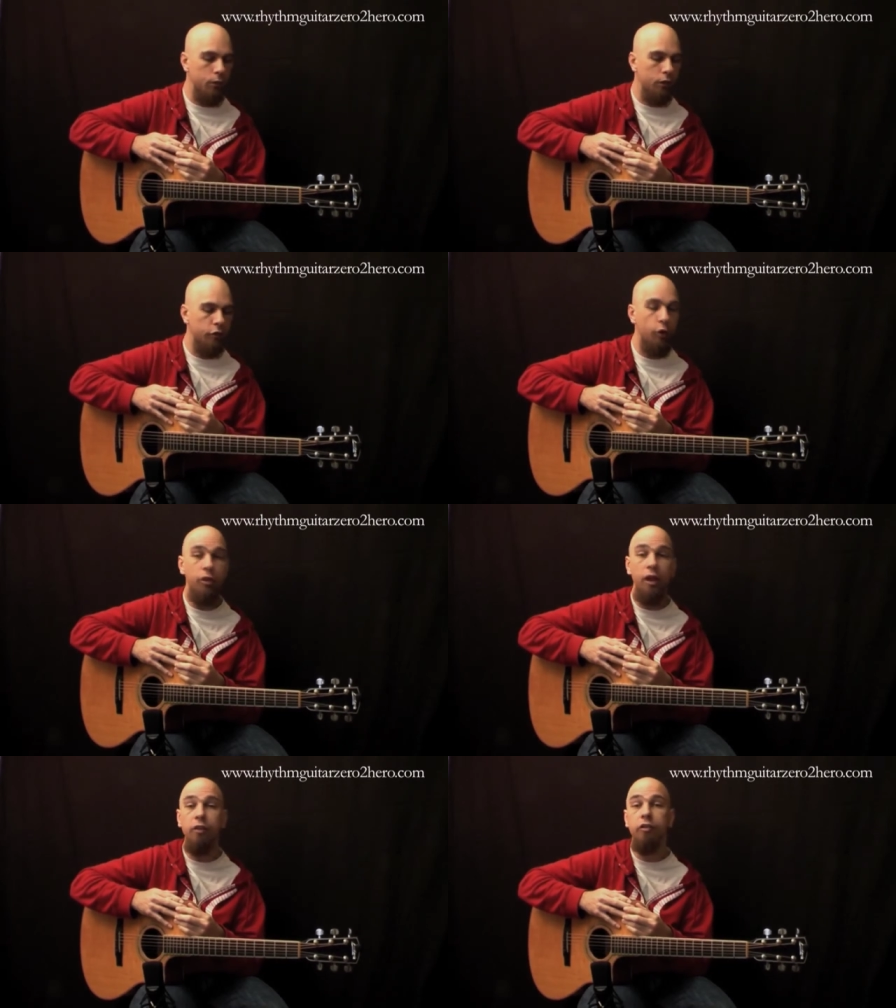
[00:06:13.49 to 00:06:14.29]
So
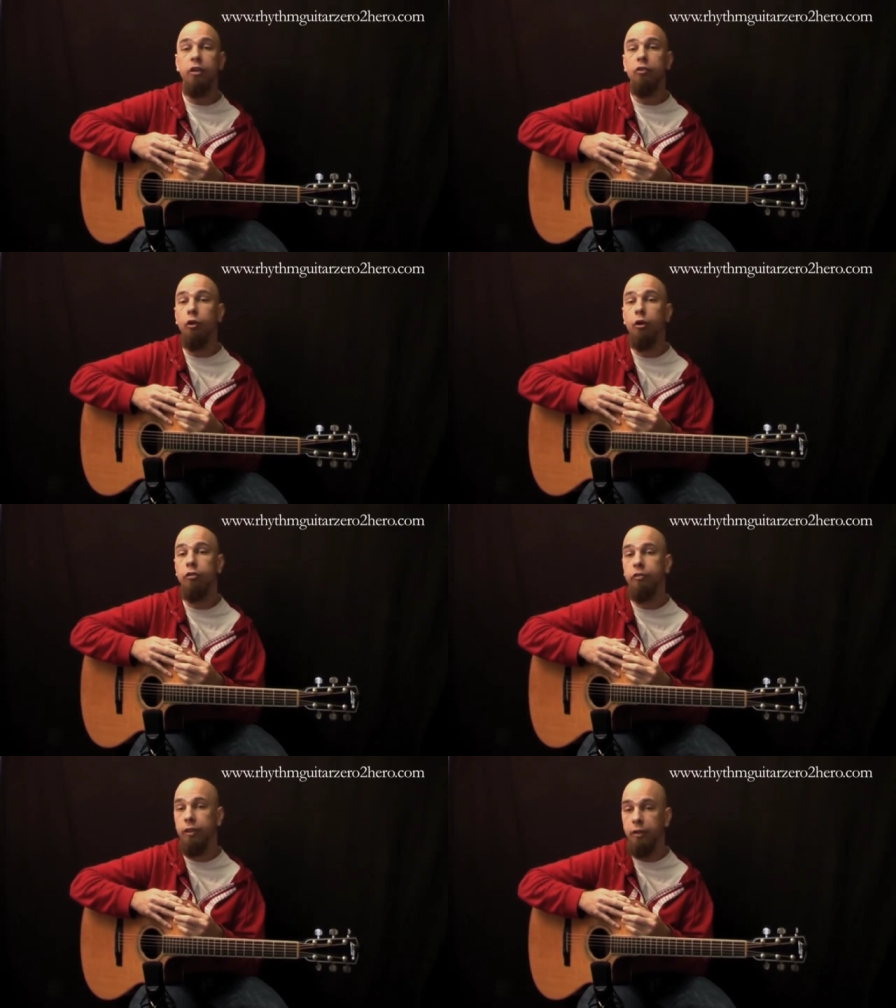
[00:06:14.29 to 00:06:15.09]
that is a guitar
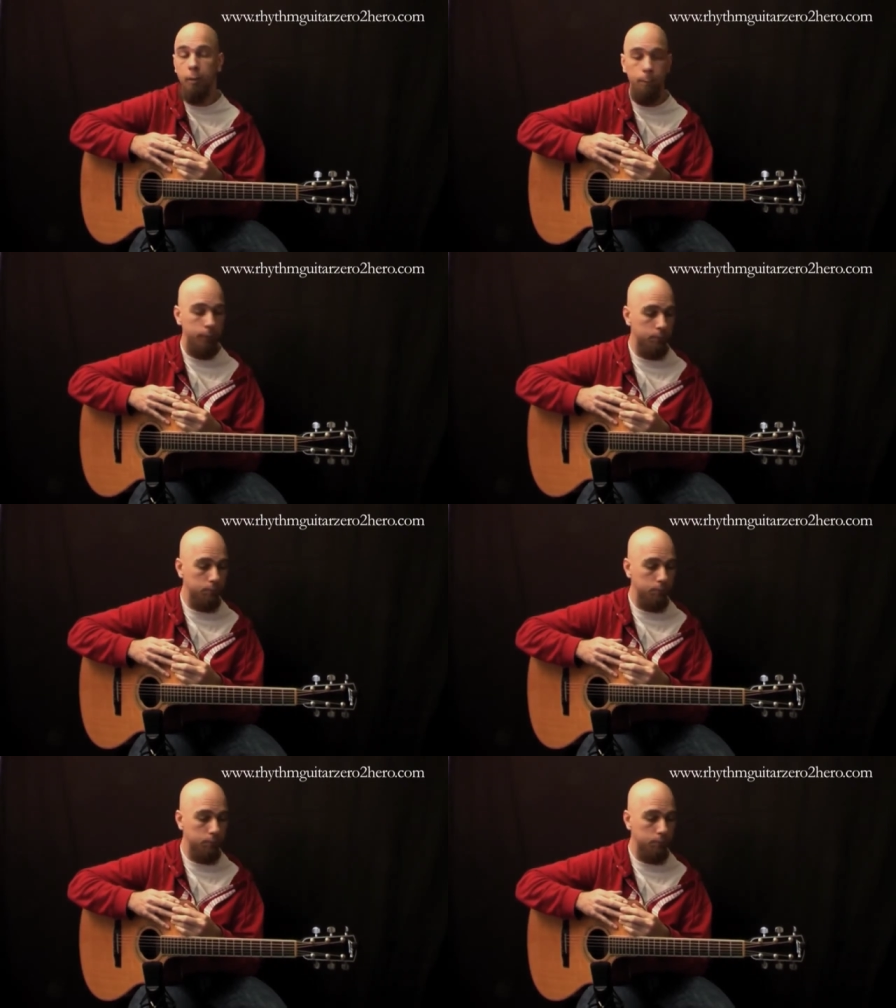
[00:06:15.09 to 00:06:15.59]
setup.